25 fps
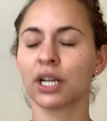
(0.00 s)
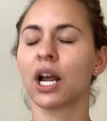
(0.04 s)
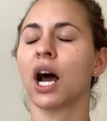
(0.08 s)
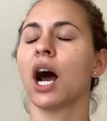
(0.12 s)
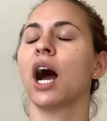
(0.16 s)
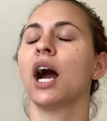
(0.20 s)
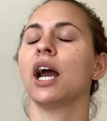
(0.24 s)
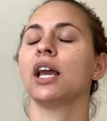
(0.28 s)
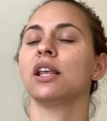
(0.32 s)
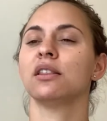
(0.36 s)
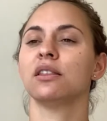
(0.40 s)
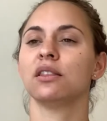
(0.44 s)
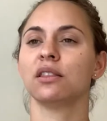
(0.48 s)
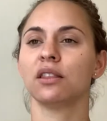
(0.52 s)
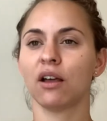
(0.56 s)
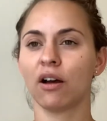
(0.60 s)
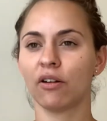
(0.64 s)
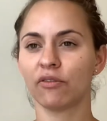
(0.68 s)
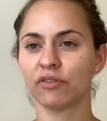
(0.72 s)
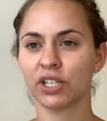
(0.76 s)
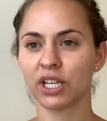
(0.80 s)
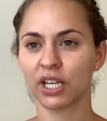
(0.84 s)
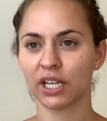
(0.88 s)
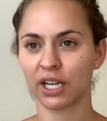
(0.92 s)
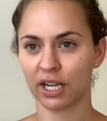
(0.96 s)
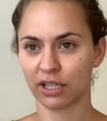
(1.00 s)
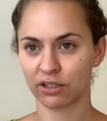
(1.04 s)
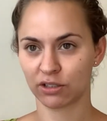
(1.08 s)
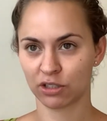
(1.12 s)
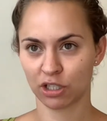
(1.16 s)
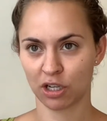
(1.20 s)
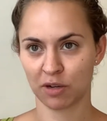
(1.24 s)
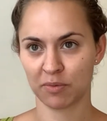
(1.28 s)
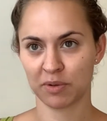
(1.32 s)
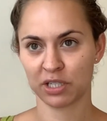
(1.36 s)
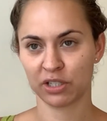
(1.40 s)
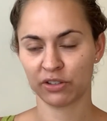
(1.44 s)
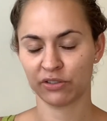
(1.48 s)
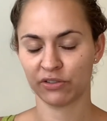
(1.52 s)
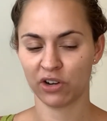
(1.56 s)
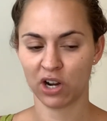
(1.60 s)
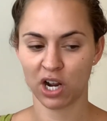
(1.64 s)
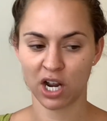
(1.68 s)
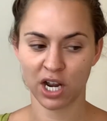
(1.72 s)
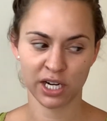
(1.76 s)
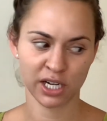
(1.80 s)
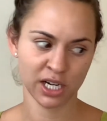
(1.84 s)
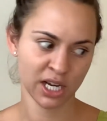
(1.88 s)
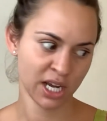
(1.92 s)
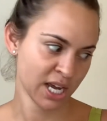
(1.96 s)
I loved it, had so much
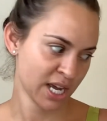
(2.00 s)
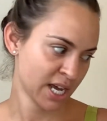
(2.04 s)
fun.